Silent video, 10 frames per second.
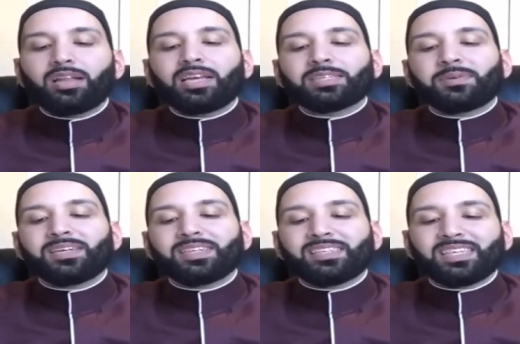Allah subhanahu
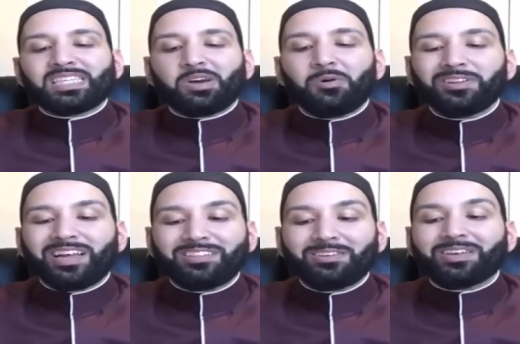wa ta'ala says, Oh
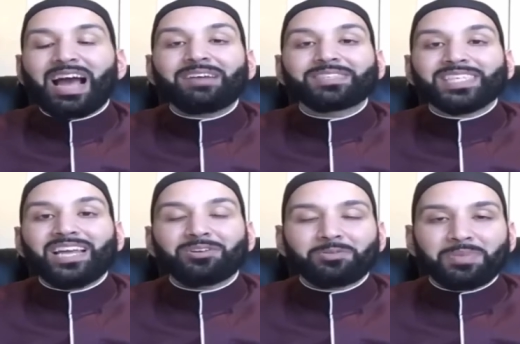Allah, look, I've
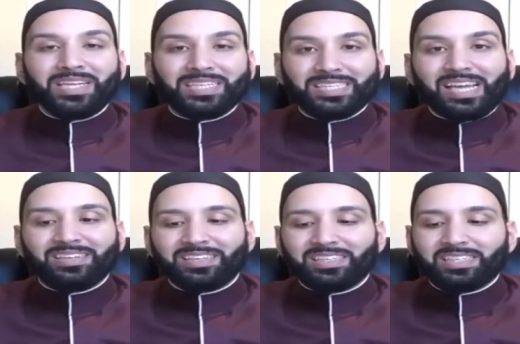settled my
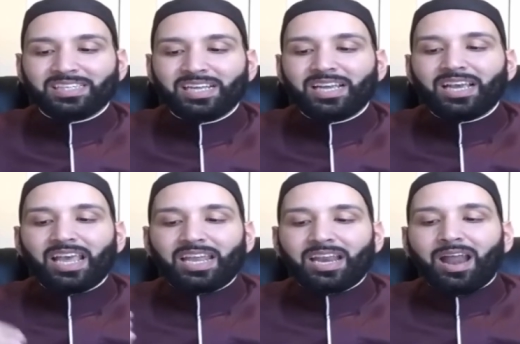descendants
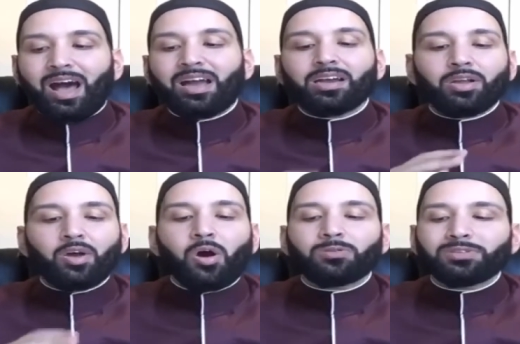in an
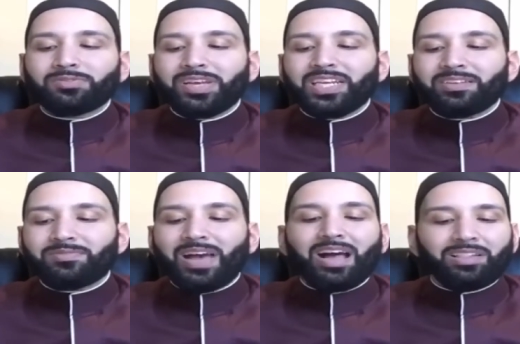uncultivated
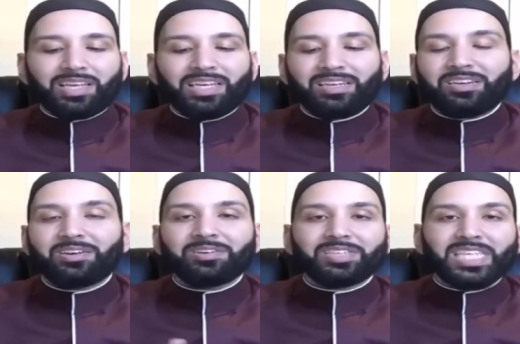valley
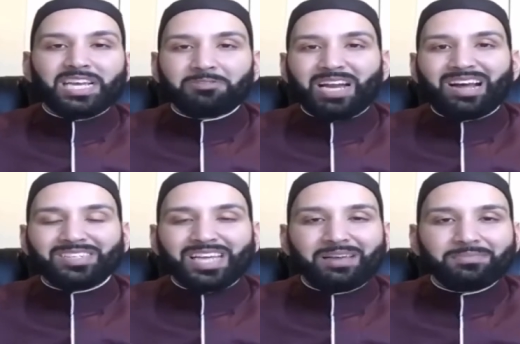near your sacred
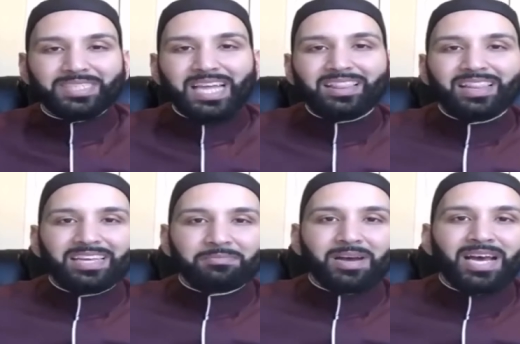house. I'm
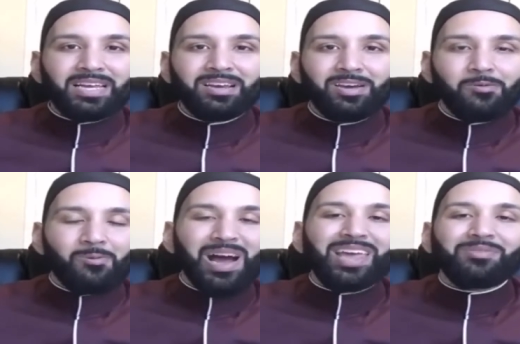settling my
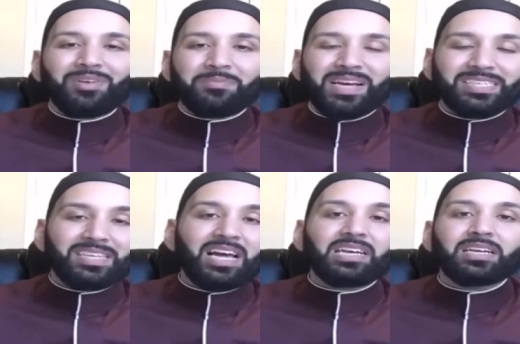wife and my
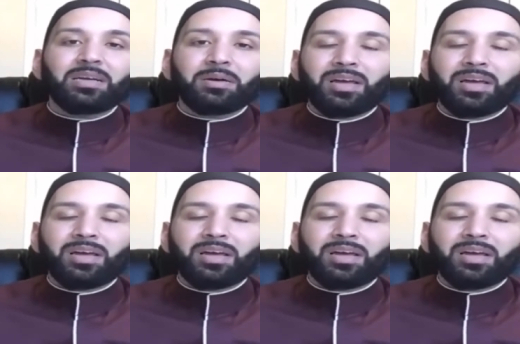son,